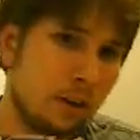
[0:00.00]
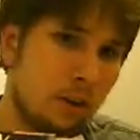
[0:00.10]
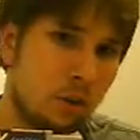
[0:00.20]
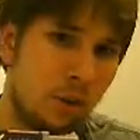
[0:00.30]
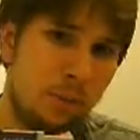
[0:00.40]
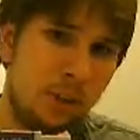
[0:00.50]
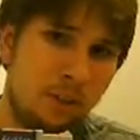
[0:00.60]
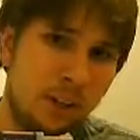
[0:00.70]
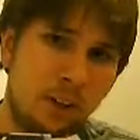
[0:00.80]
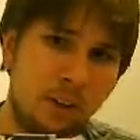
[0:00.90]
Dream
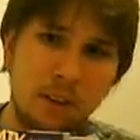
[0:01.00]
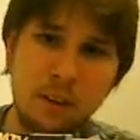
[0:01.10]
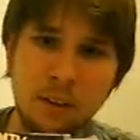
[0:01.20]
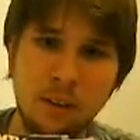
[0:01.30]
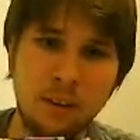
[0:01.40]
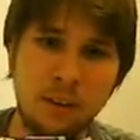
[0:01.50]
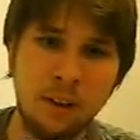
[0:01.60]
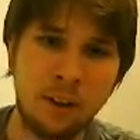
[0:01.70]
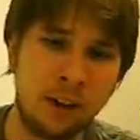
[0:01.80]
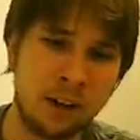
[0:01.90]
TV.
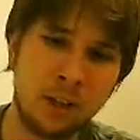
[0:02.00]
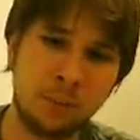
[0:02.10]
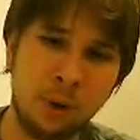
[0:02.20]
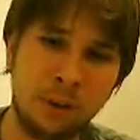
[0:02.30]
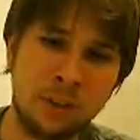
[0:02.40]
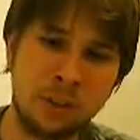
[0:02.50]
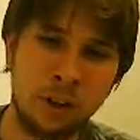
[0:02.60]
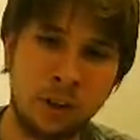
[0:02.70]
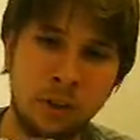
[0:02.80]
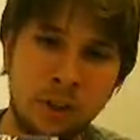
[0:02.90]
I actually bought this
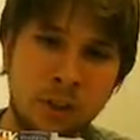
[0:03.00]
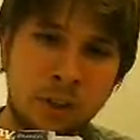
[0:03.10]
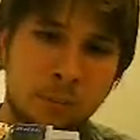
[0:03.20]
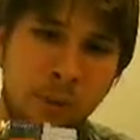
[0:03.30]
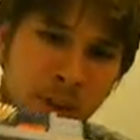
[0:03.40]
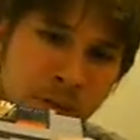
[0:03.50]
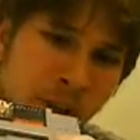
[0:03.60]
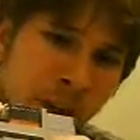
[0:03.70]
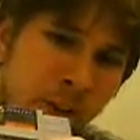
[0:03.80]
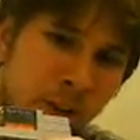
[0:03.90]
cartridge apparently for
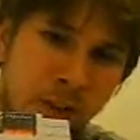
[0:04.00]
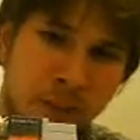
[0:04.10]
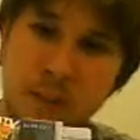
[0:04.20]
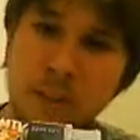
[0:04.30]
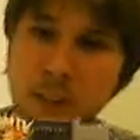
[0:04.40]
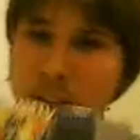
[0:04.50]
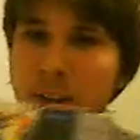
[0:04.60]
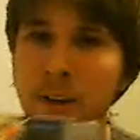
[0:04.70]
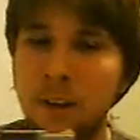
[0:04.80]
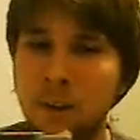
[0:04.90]
$8,
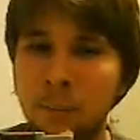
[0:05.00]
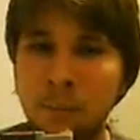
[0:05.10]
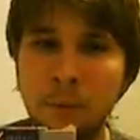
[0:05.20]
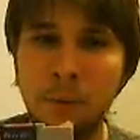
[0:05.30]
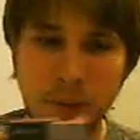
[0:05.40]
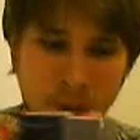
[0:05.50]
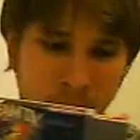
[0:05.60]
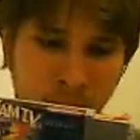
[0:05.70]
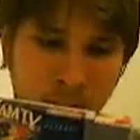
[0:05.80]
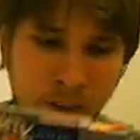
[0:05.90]

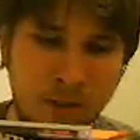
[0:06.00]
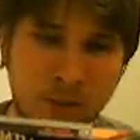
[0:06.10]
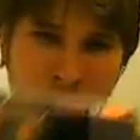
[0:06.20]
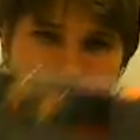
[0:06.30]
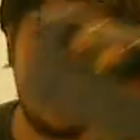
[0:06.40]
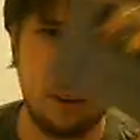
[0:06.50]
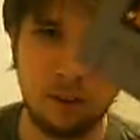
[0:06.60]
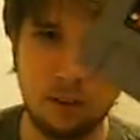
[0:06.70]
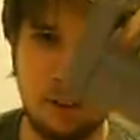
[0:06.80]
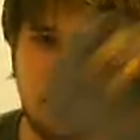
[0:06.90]
and it's
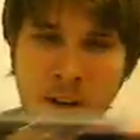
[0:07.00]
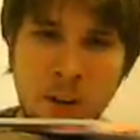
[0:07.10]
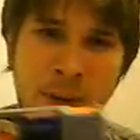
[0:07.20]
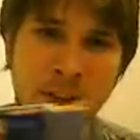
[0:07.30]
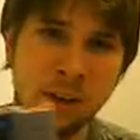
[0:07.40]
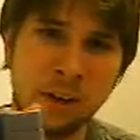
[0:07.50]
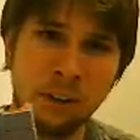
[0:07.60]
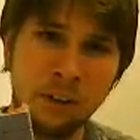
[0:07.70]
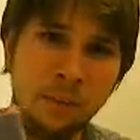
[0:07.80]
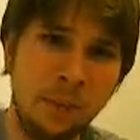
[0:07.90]
not a bad
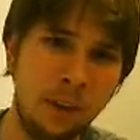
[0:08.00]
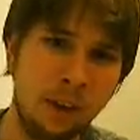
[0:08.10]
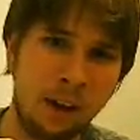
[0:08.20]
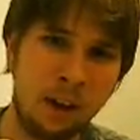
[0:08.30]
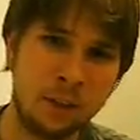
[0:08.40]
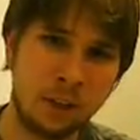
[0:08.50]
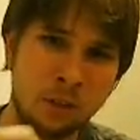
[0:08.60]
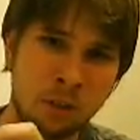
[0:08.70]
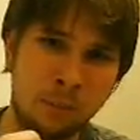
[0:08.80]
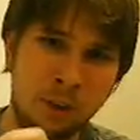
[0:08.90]
title. I was actually
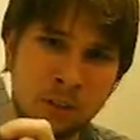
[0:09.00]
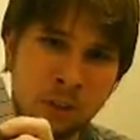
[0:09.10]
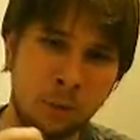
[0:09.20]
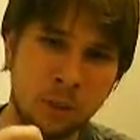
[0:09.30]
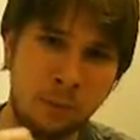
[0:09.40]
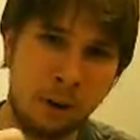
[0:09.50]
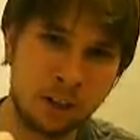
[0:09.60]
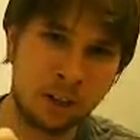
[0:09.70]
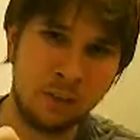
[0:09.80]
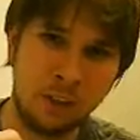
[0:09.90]
trying to buy Super Smash
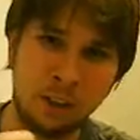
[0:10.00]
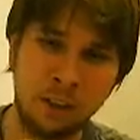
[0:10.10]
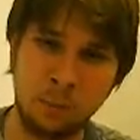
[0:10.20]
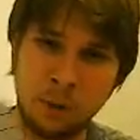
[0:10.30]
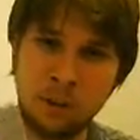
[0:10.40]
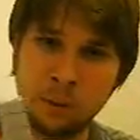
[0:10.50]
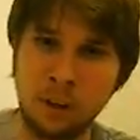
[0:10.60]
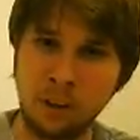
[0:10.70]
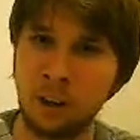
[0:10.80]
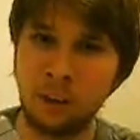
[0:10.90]
TV, and I bought the wrong
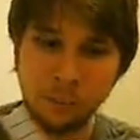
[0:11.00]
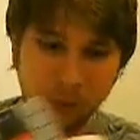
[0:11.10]
game.